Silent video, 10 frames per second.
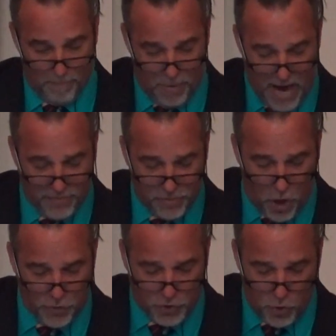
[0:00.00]
But
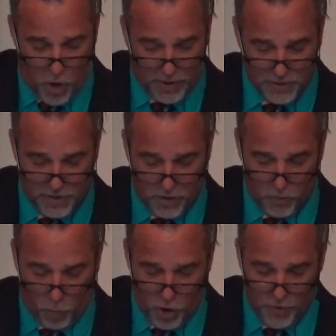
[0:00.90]
those who are
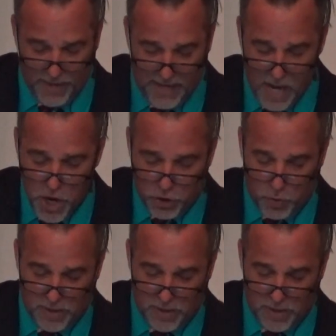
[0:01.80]
considered worthy to